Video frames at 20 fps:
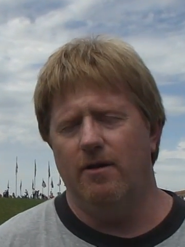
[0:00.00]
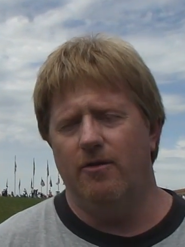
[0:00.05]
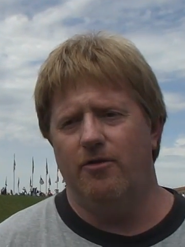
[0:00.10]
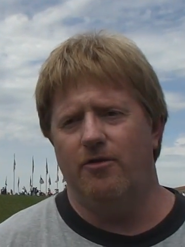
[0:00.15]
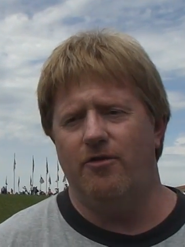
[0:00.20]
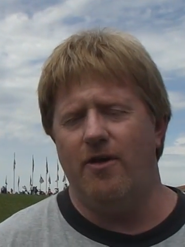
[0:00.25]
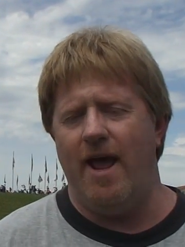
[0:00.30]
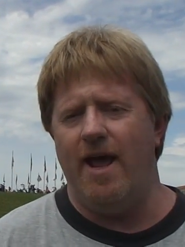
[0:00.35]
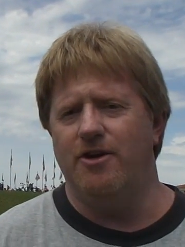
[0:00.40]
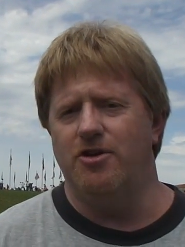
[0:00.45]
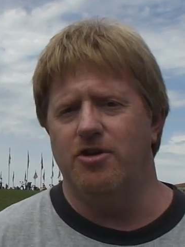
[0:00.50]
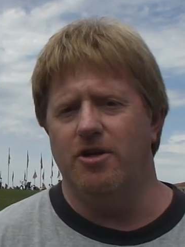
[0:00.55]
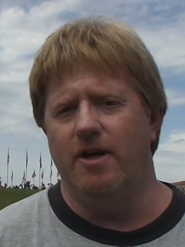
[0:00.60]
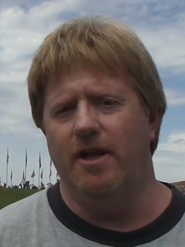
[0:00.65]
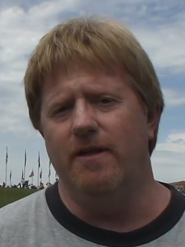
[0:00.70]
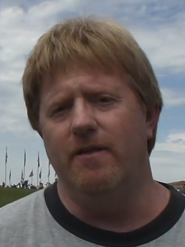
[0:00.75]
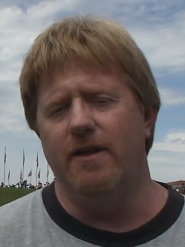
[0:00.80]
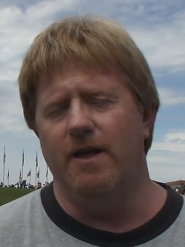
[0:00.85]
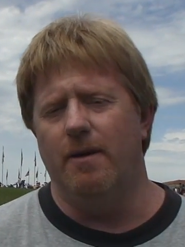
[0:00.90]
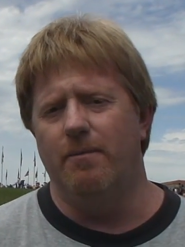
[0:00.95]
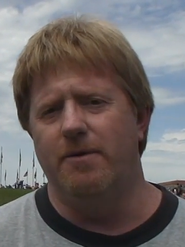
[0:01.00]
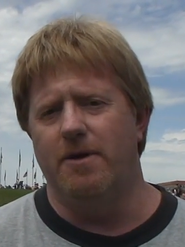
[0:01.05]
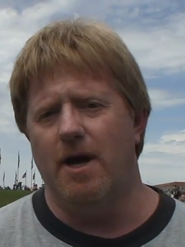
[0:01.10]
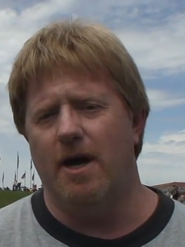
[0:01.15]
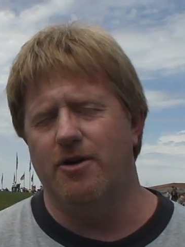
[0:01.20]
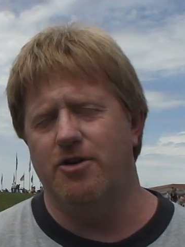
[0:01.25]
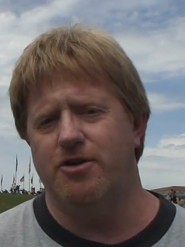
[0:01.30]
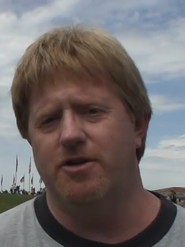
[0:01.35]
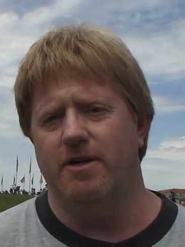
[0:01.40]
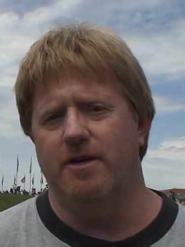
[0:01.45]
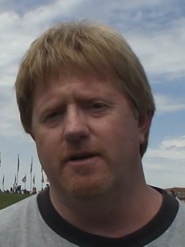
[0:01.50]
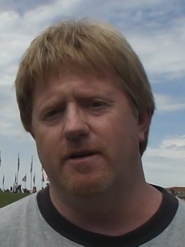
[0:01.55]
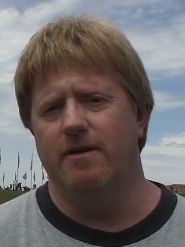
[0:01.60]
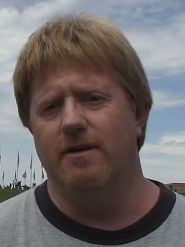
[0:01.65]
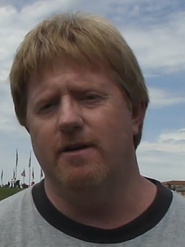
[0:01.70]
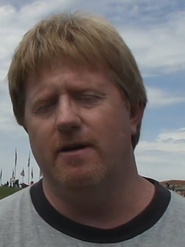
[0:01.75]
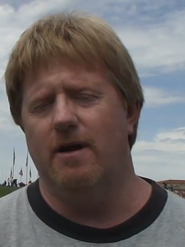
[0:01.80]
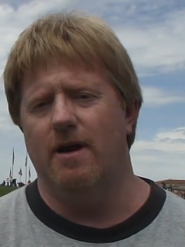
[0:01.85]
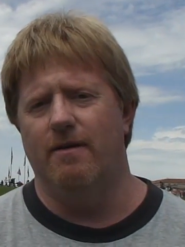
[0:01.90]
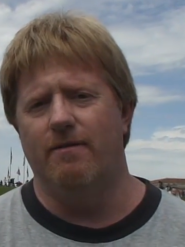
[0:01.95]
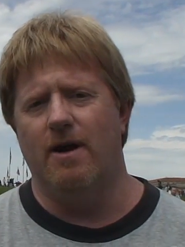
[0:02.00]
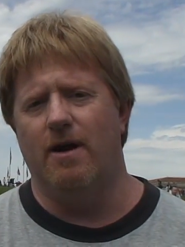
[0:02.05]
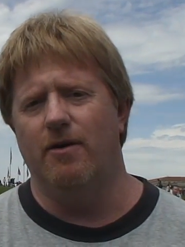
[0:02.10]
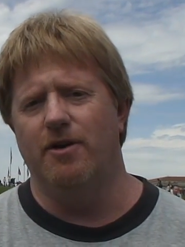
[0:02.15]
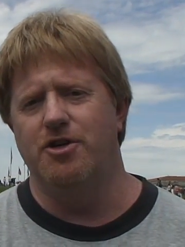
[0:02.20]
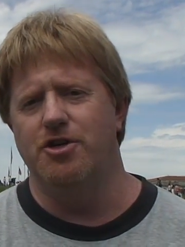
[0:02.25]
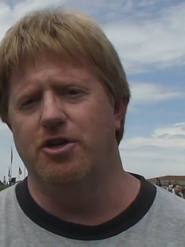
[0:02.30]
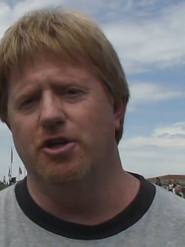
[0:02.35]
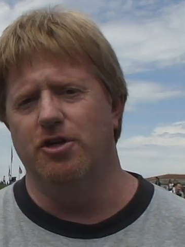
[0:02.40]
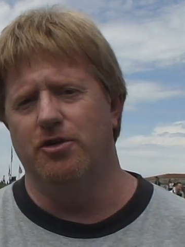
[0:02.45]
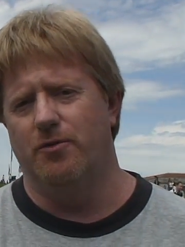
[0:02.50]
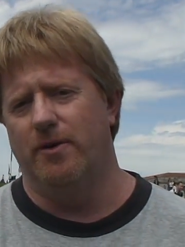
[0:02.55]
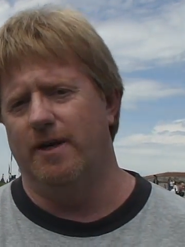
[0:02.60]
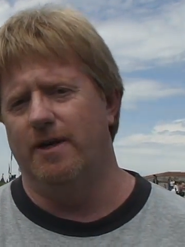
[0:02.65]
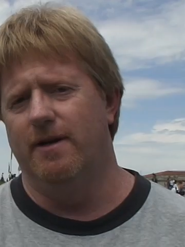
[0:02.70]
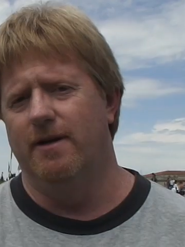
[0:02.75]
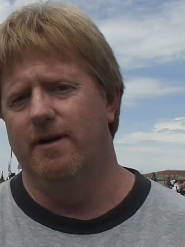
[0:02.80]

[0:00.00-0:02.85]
sanctioning the abduction of our children?